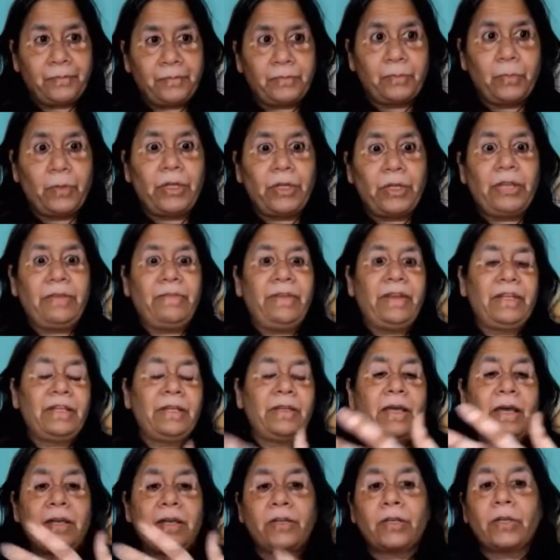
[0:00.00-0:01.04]
motivated
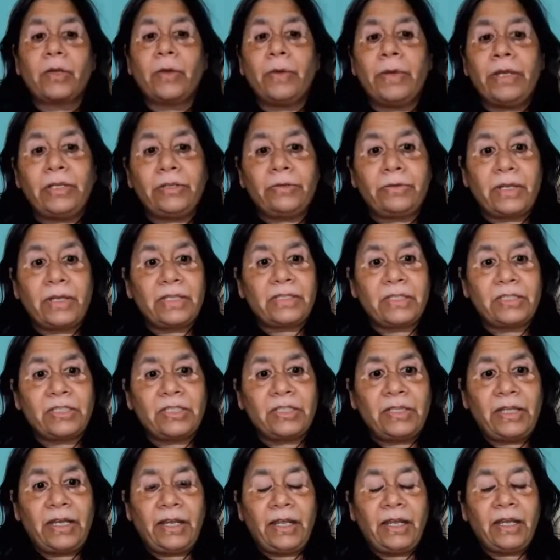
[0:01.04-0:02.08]
her to go into research
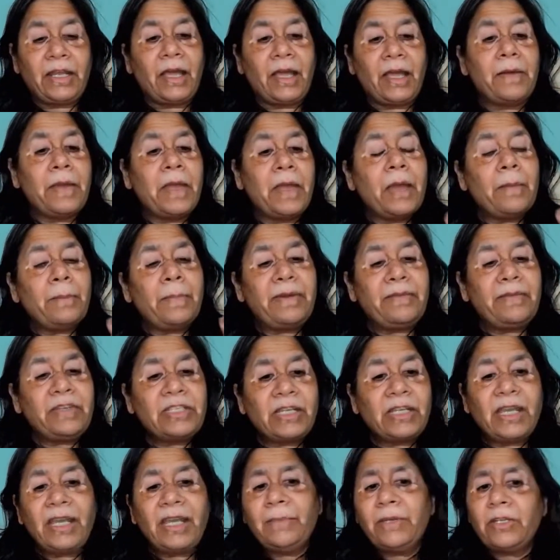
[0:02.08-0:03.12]
in that area. But when
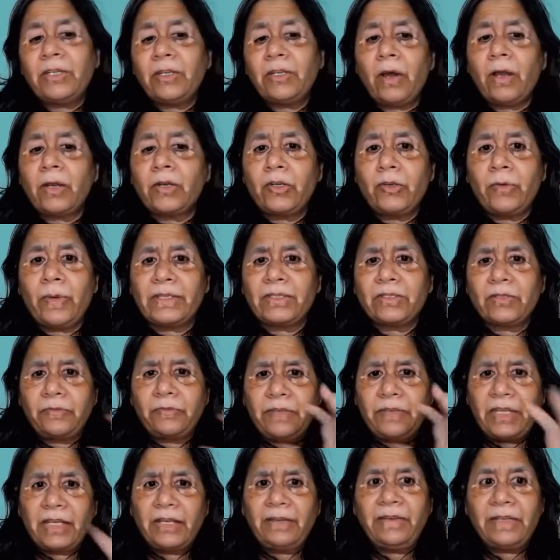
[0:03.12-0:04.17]
she came and talked to us, so
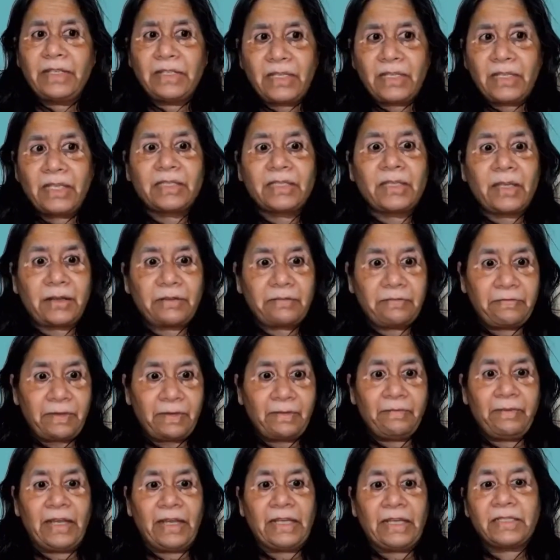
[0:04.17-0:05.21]
Weekly Wednesdays are
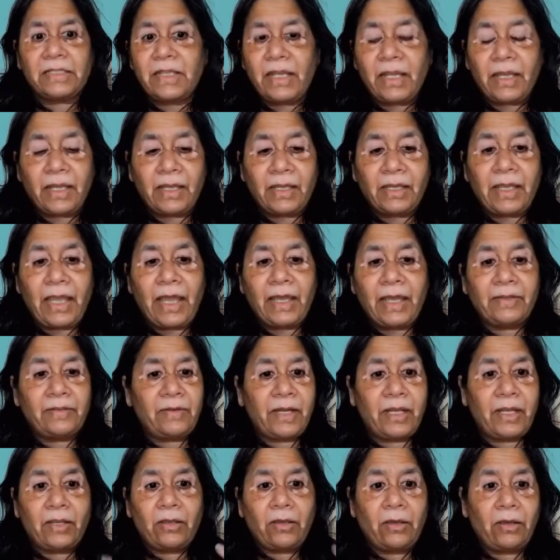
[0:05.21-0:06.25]
Wednesday
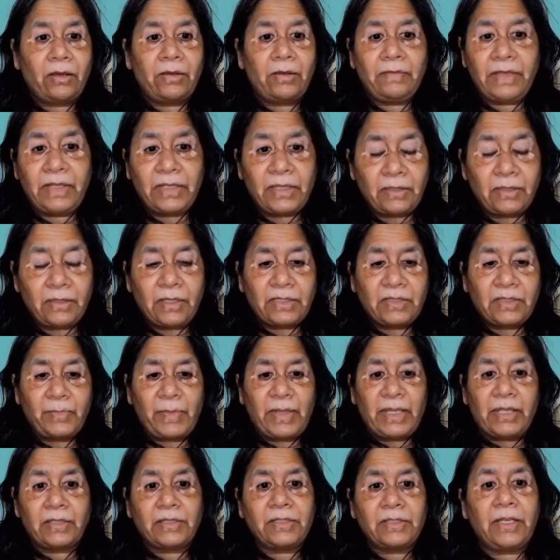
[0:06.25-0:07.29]
gathering with a
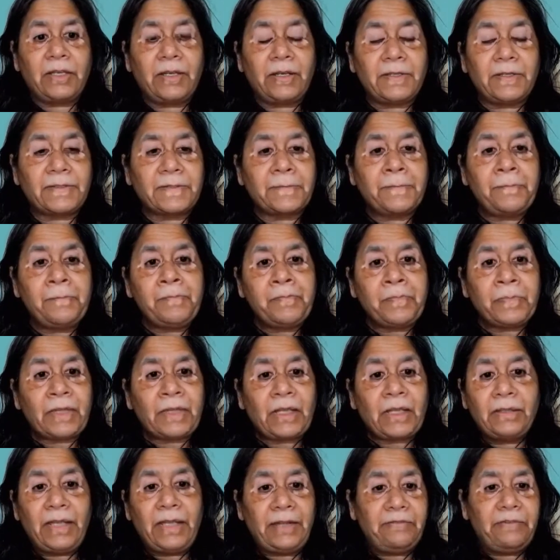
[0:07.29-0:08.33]
speaker series
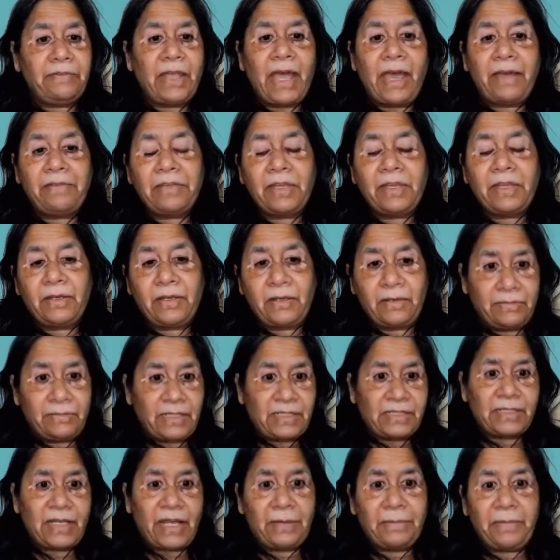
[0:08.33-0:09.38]
that we have here
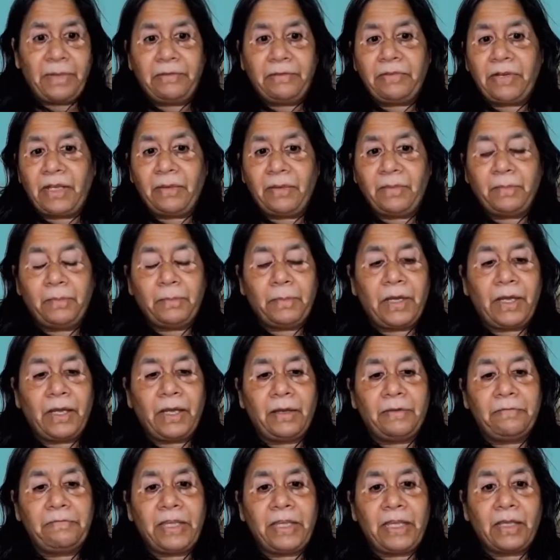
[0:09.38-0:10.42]
this time every
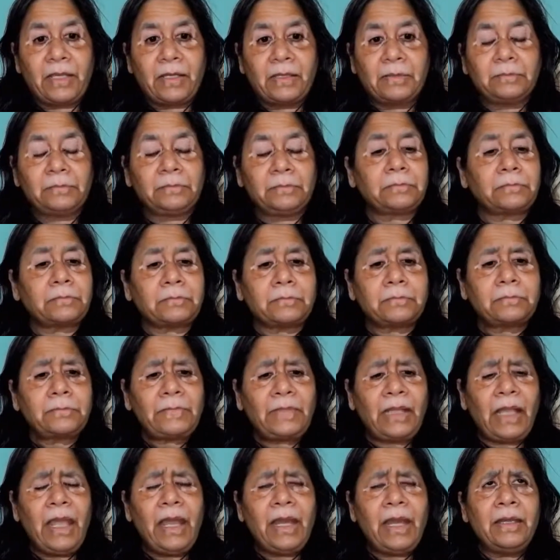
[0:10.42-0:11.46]
week,
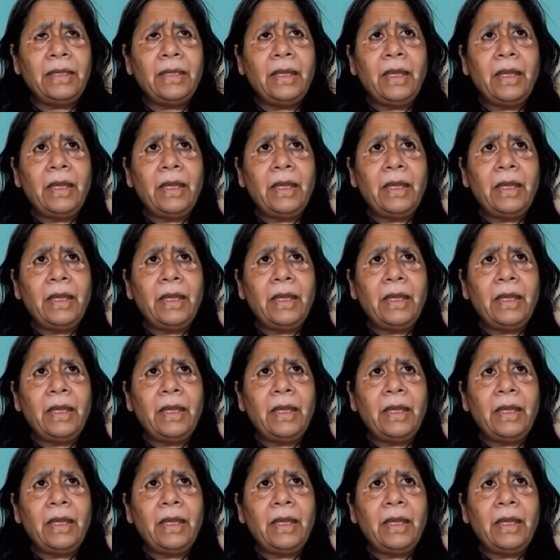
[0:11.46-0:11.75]
and